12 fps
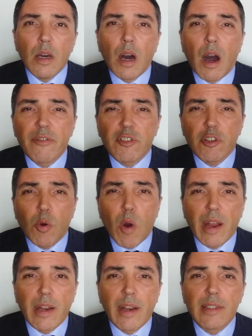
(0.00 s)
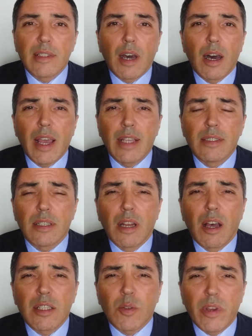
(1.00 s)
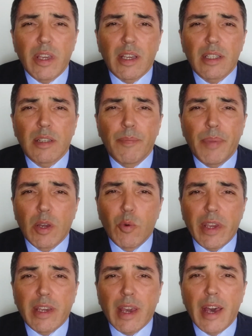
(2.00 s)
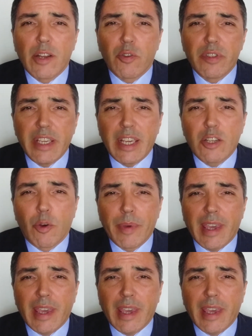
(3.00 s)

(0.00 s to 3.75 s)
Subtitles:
After quite an end to last week, it's a big week ahead on the economic